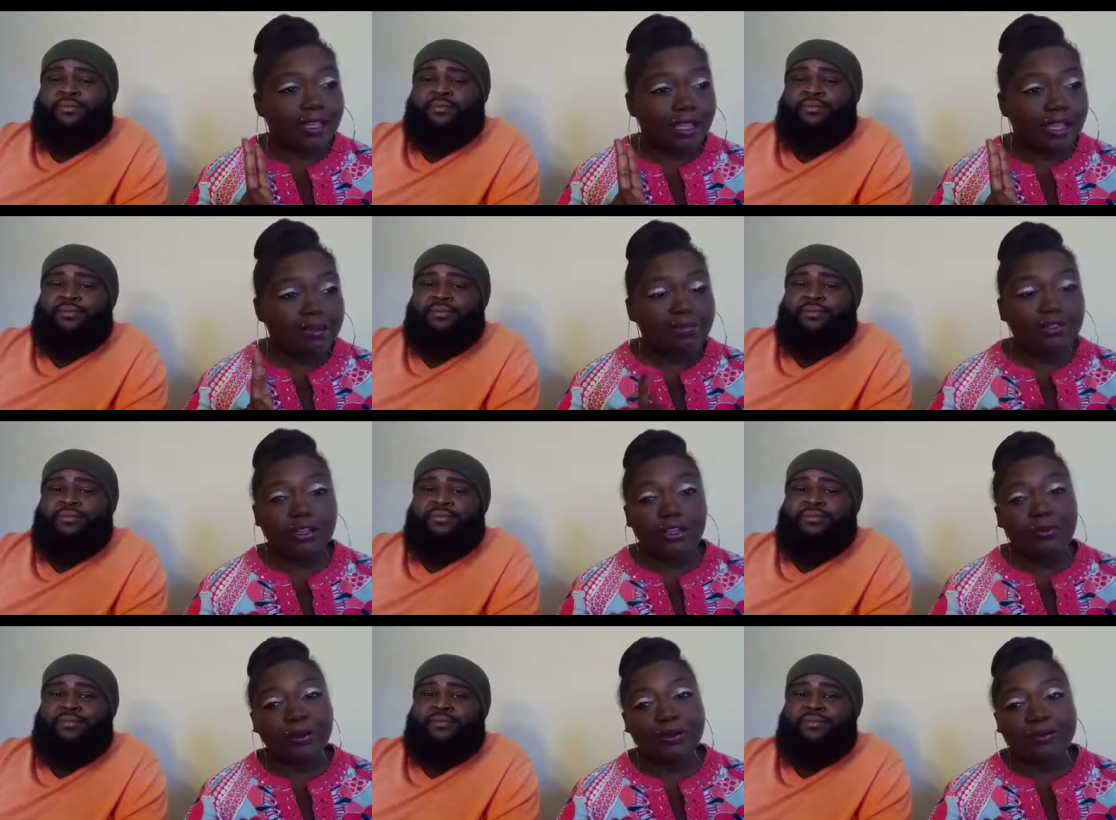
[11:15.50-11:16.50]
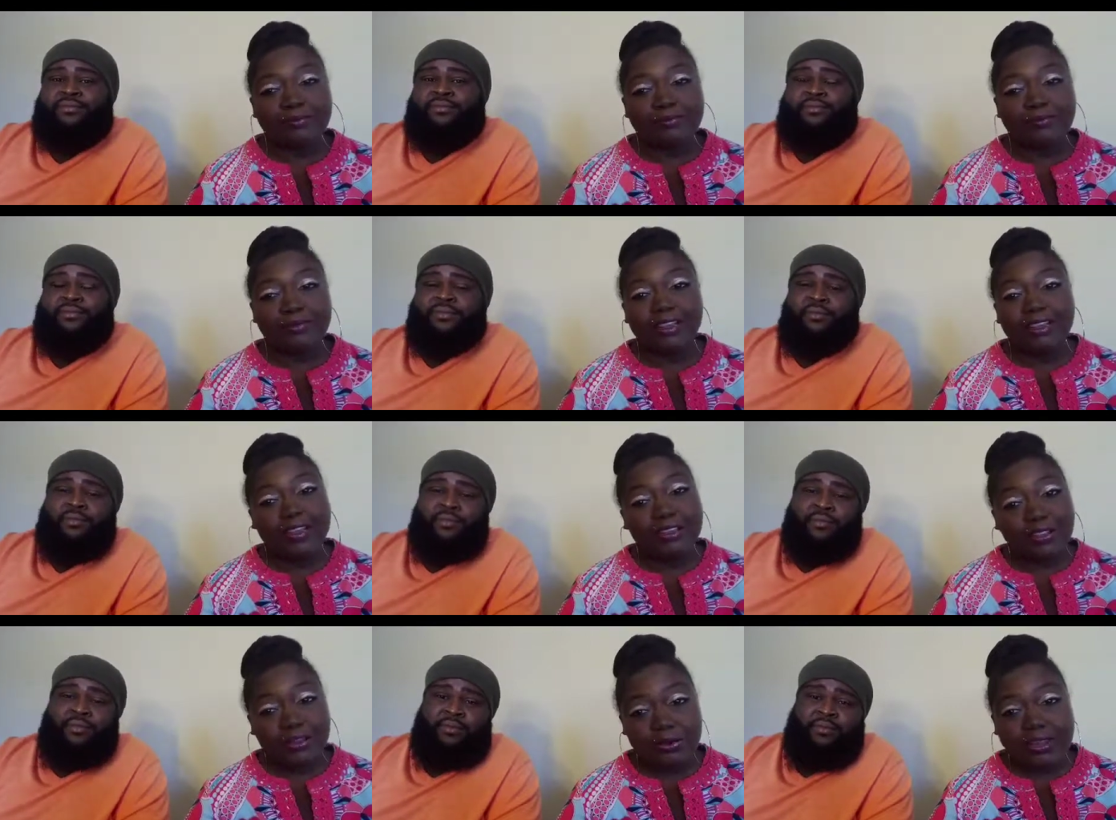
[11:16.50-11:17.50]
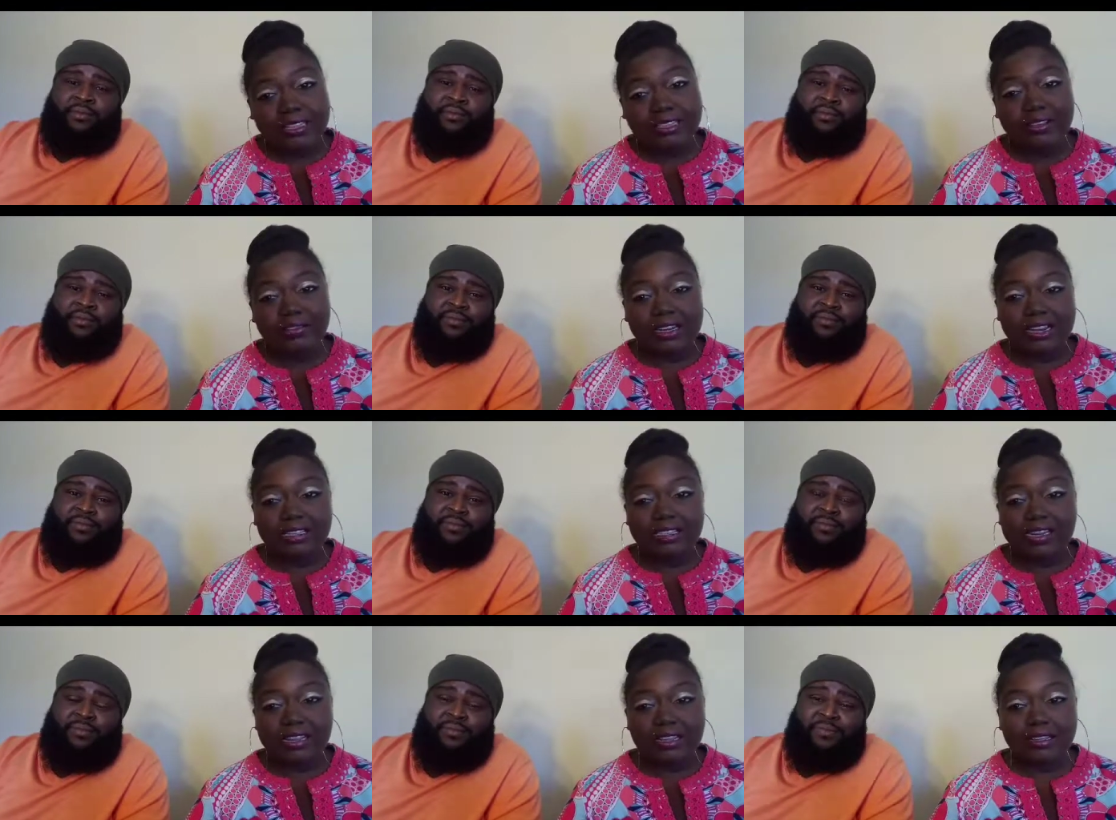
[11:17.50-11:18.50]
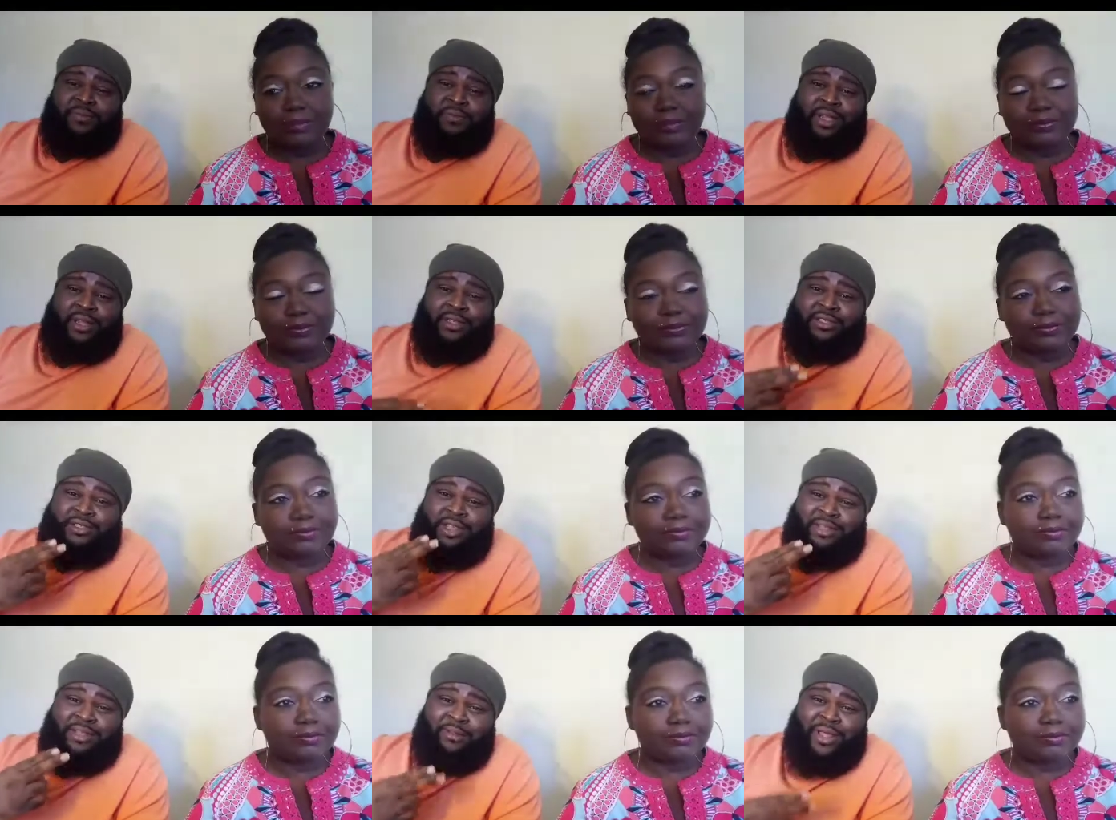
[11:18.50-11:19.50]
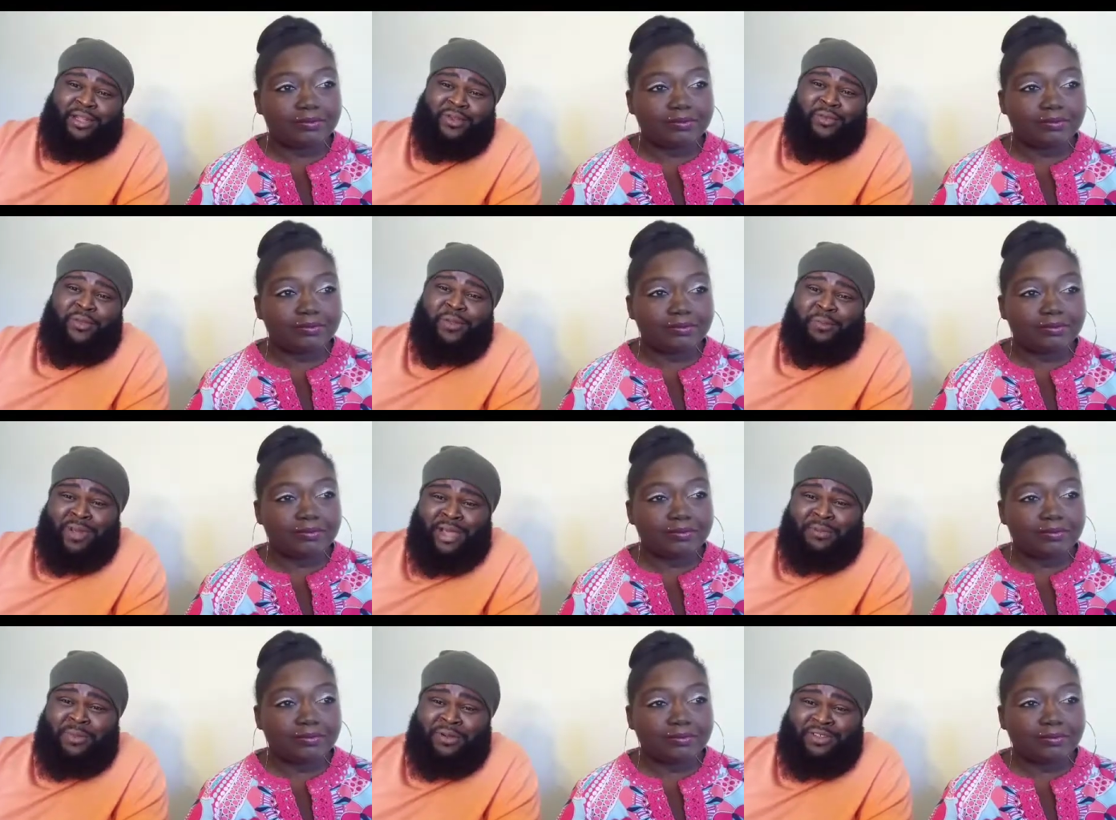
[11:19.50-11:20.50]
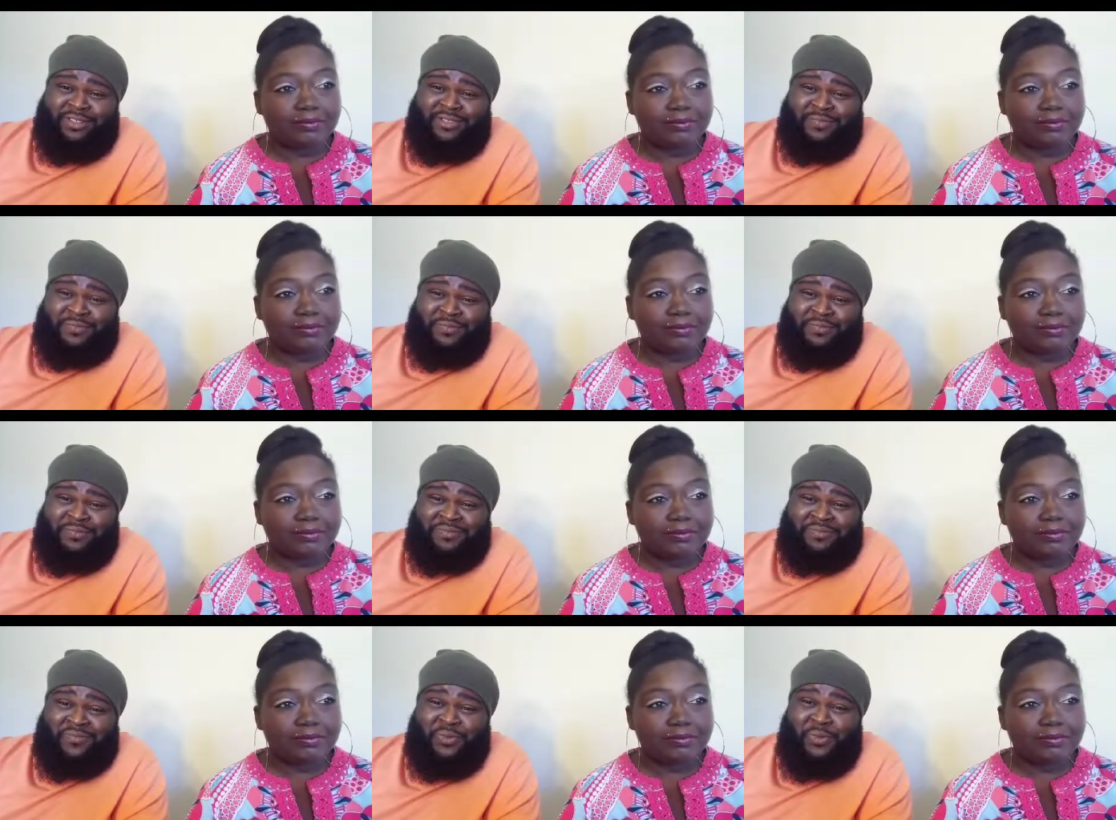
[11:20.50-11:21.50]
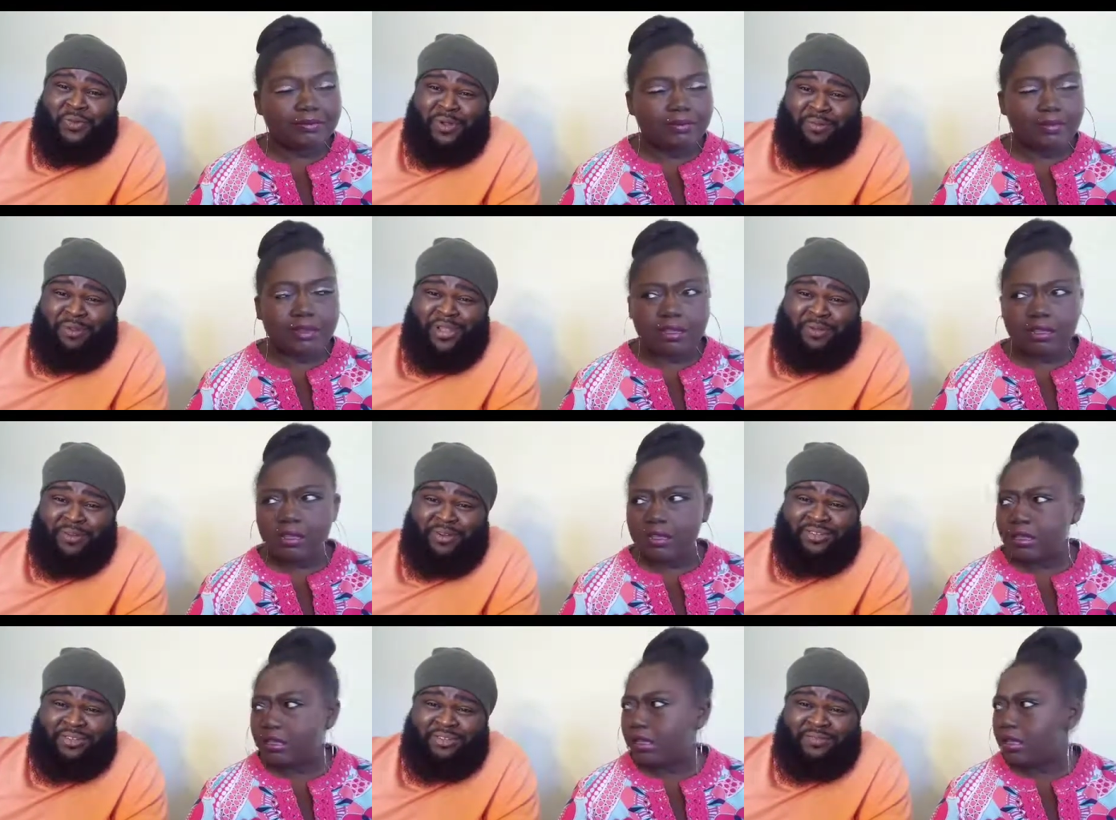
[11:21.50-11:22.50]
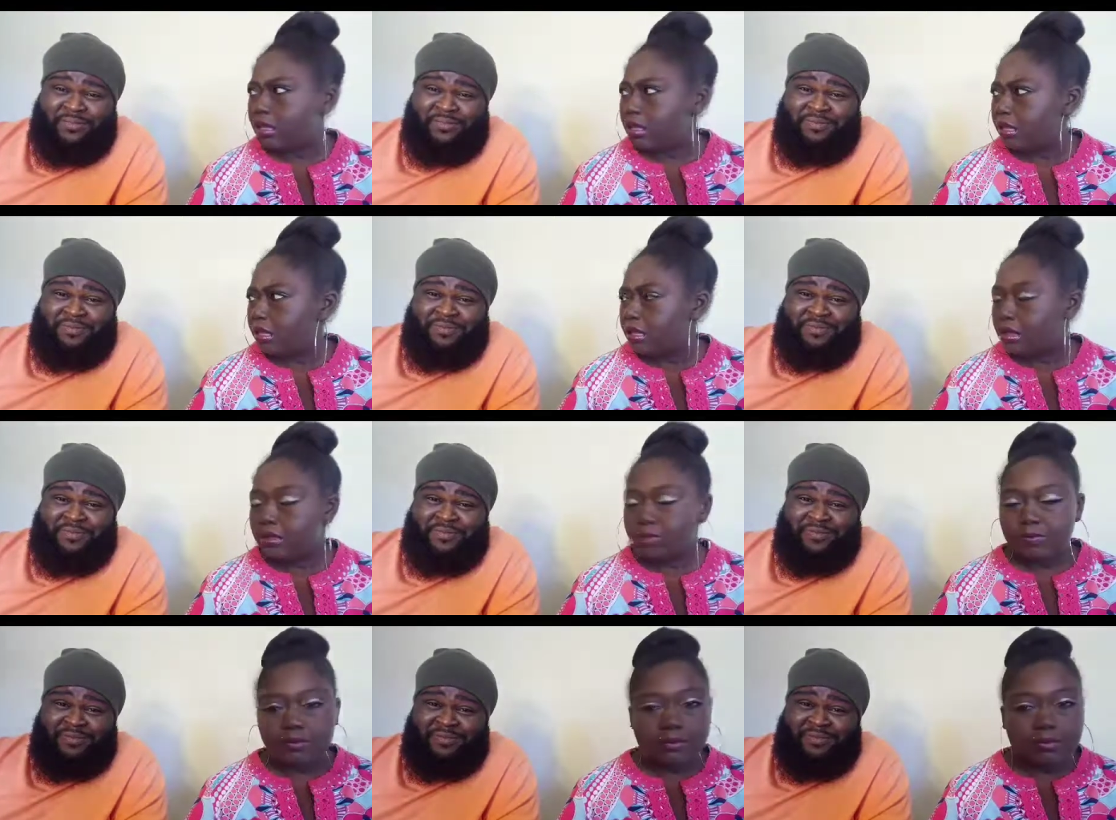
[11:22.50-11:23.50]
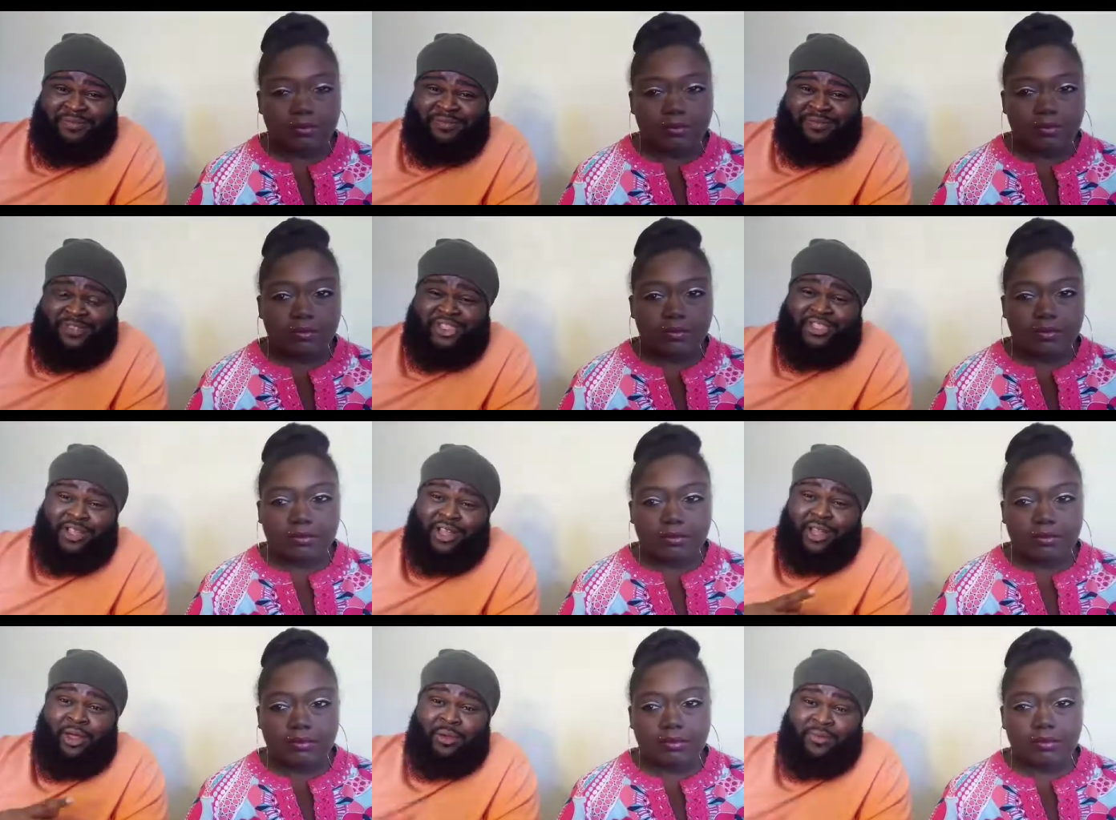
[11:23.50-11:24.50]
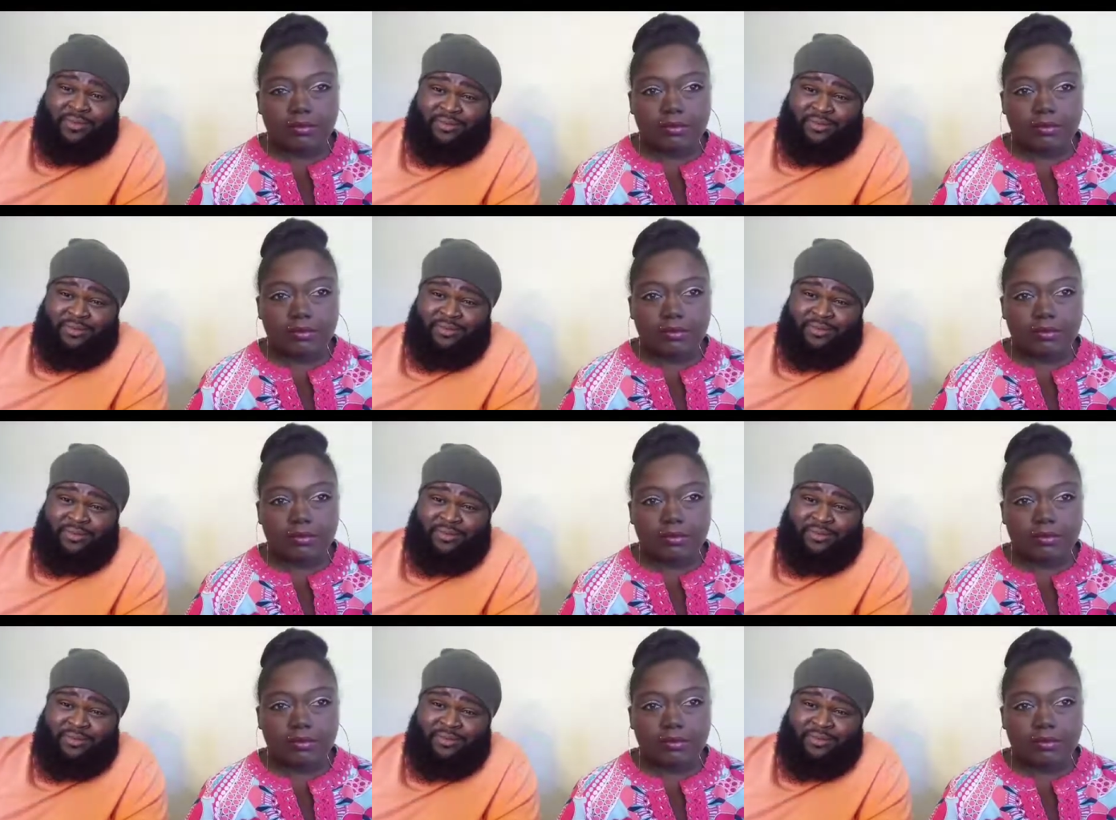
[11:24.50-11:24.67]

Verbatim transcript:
Speaker 1: I'm Songbird. You guys have a nice day.
Speaker 2: This is Dante Black, the real black person. The real black person. She's a clone.